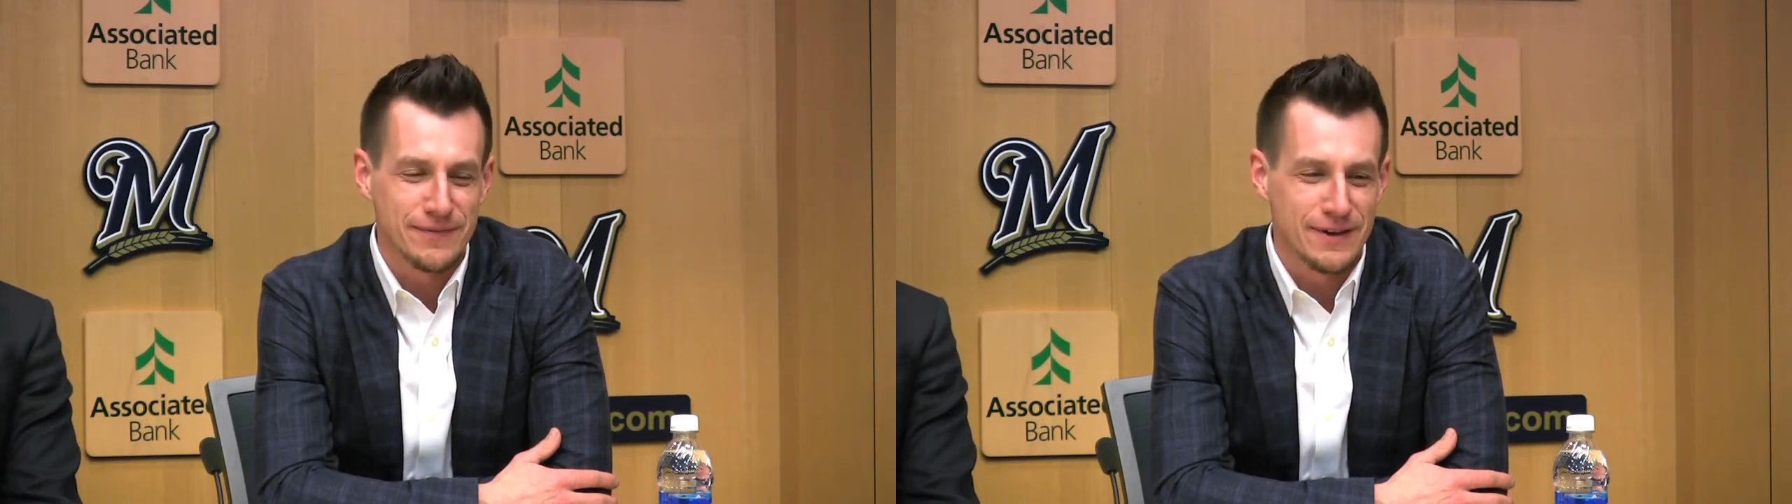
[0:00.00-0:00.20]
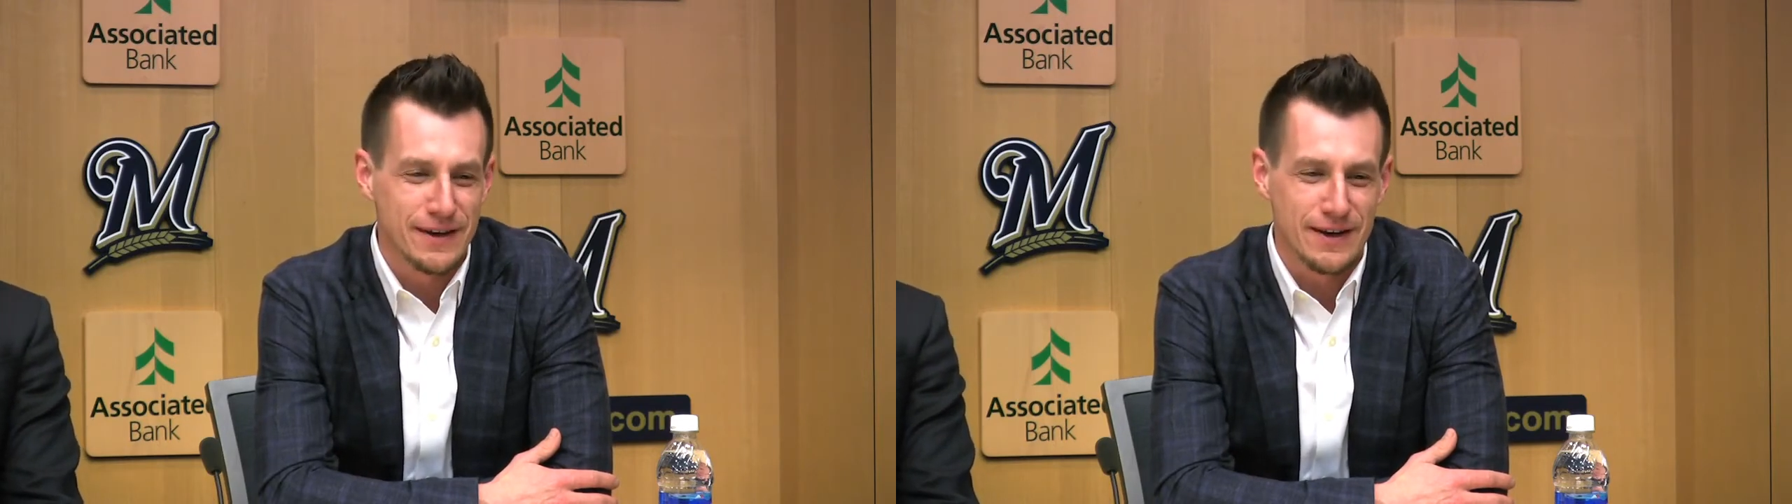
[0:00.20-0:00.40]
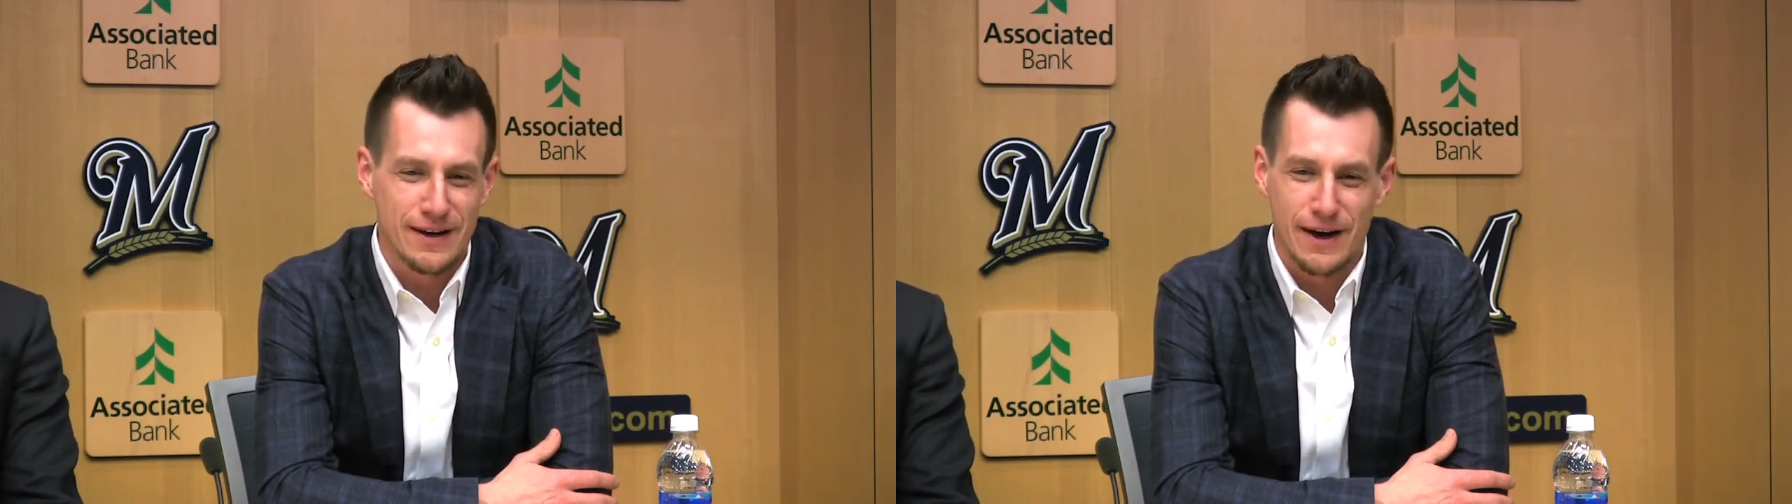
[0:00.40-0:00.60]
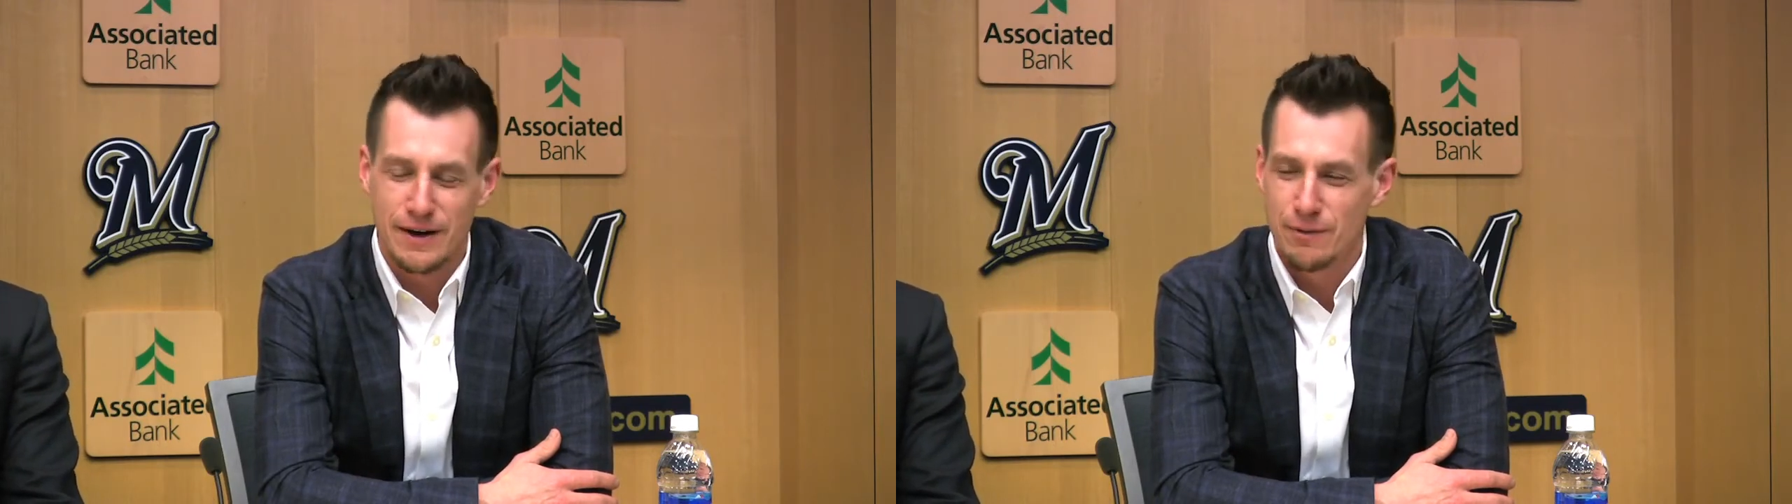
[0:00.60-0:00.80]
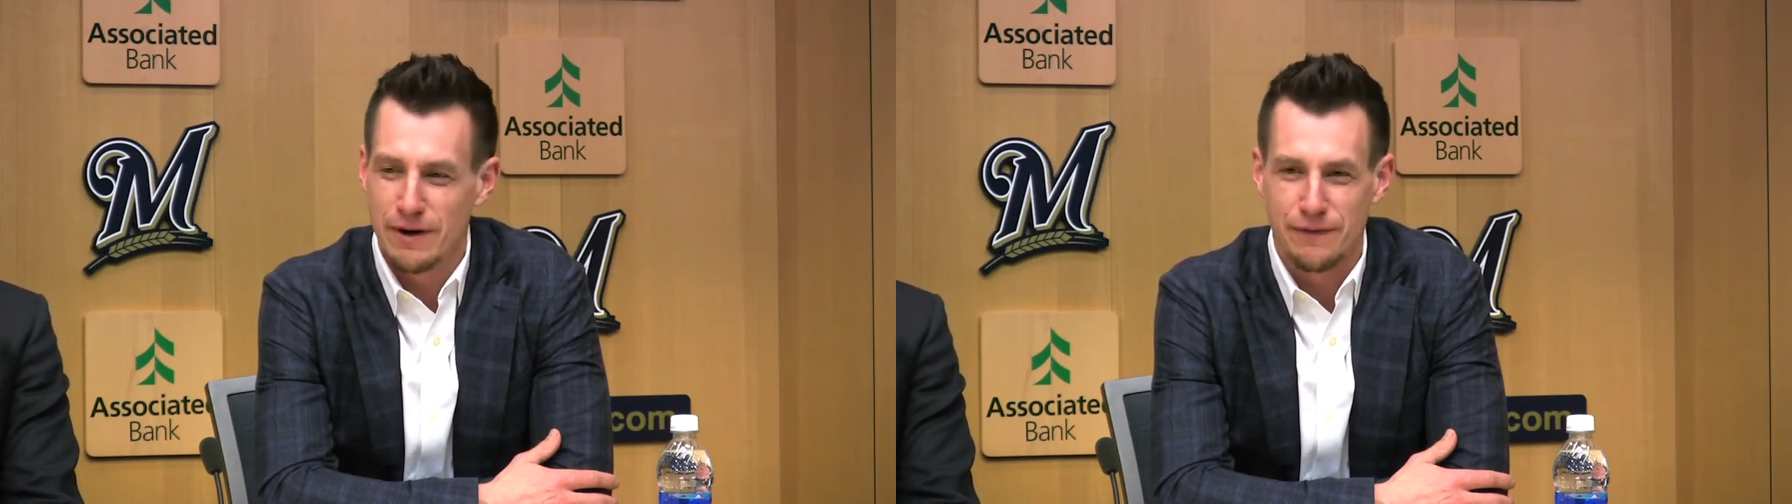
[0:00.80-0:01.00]
he, he kind
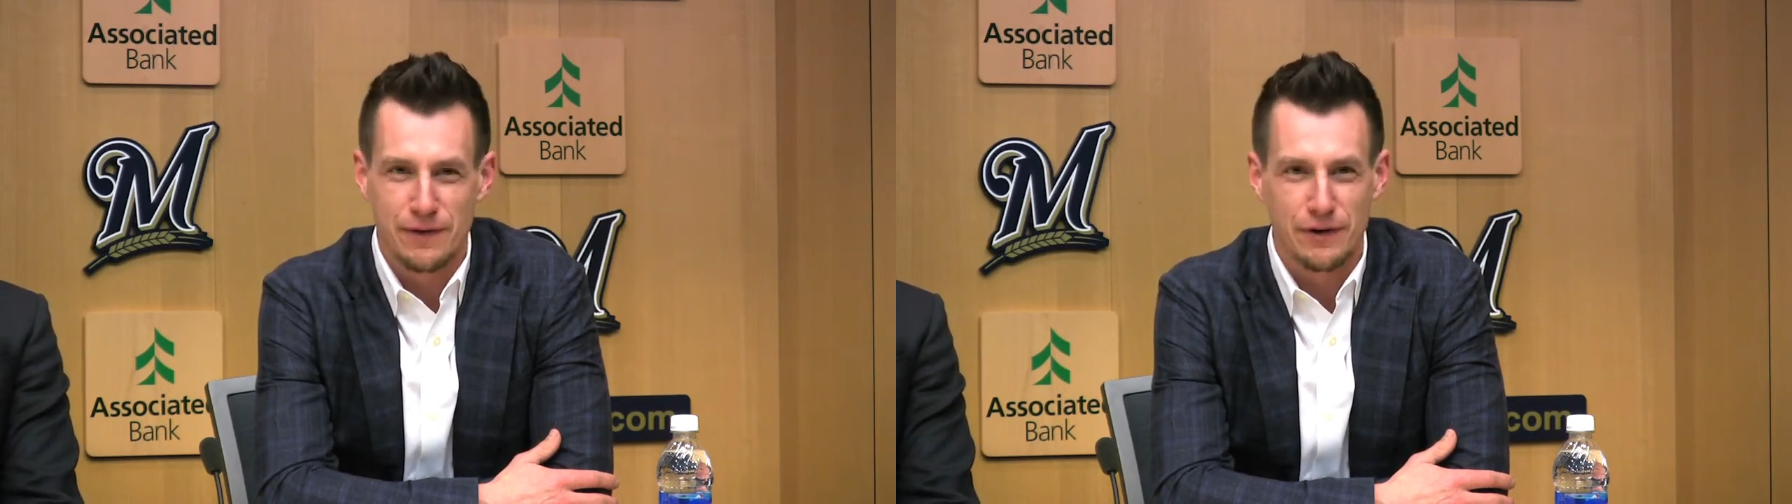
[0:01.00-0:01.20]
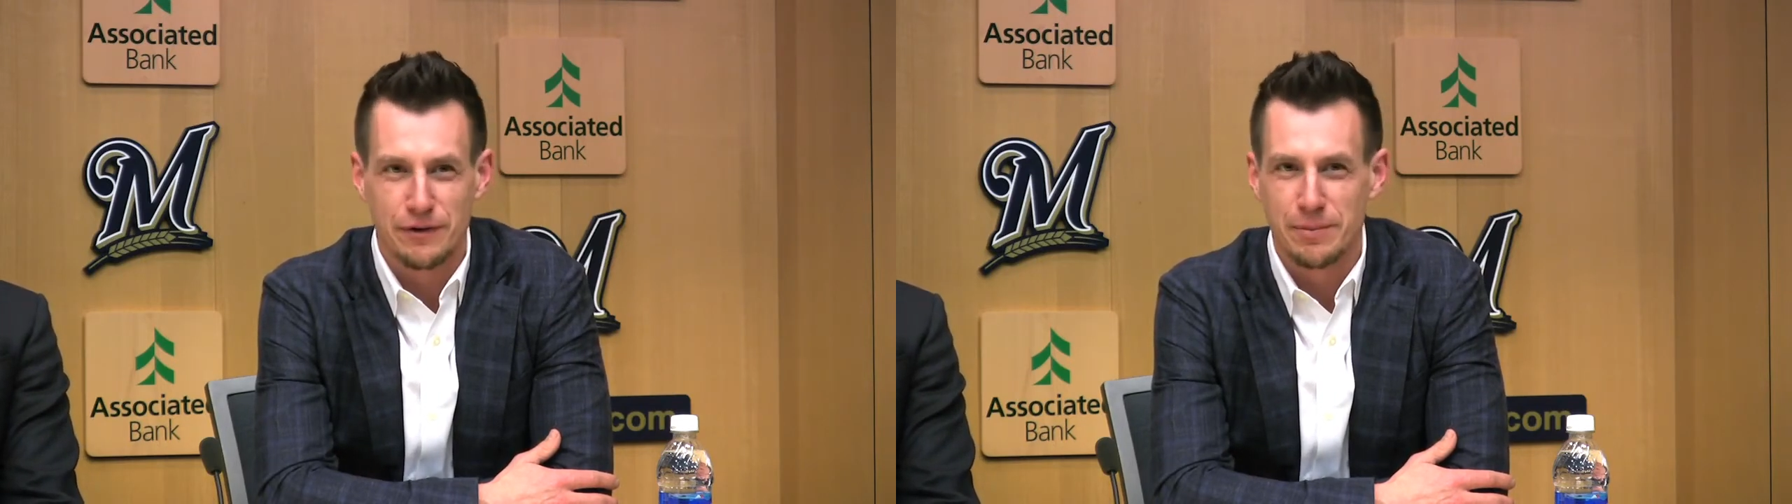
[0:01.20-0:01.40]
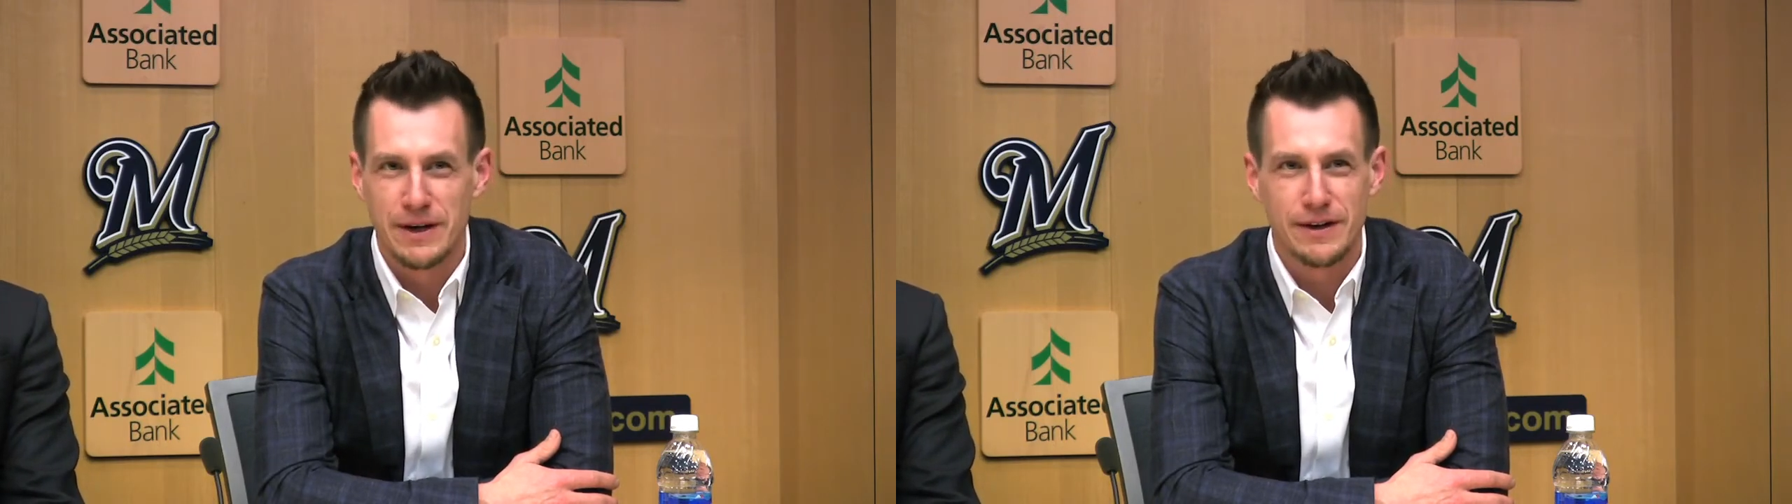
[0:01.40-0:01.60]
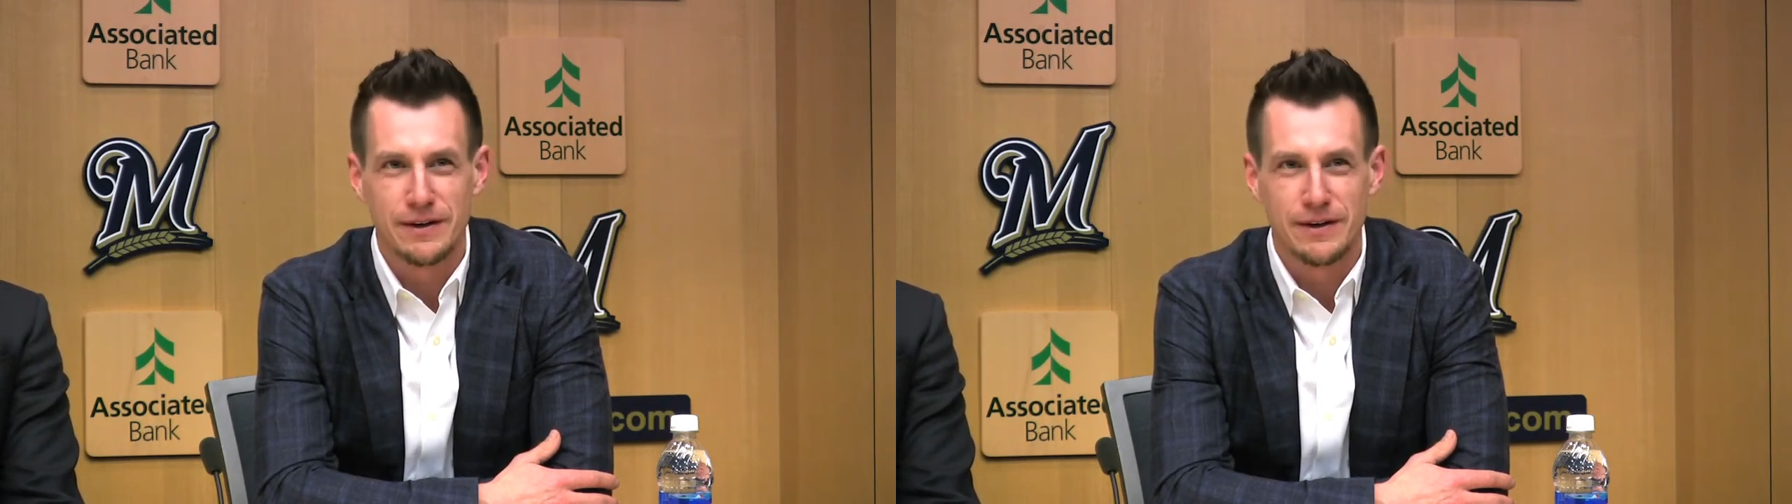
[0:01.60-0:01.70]
of he went full speed